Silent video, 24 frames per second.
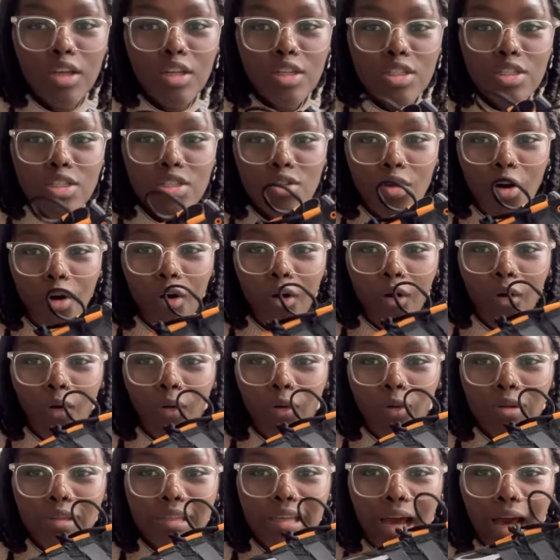
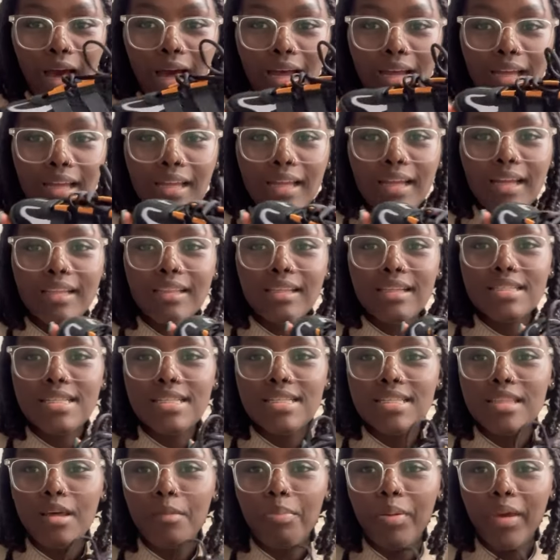So yeah, this
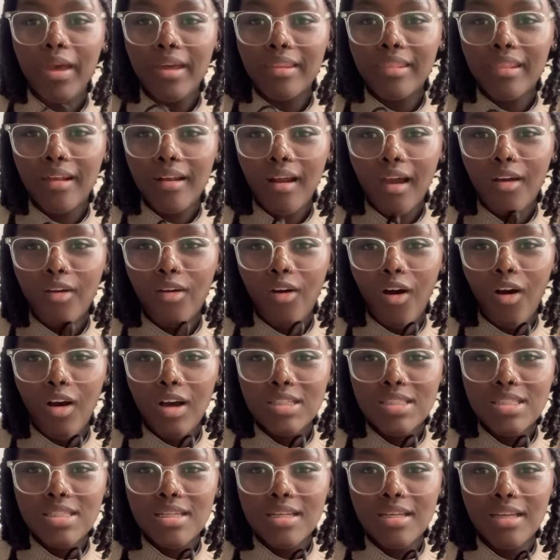is the pair that I
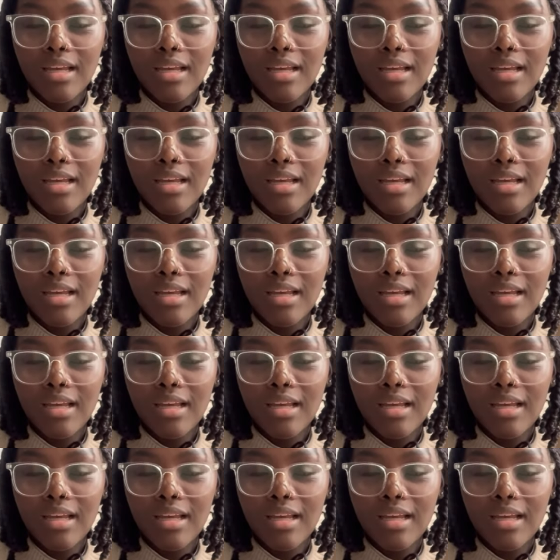got,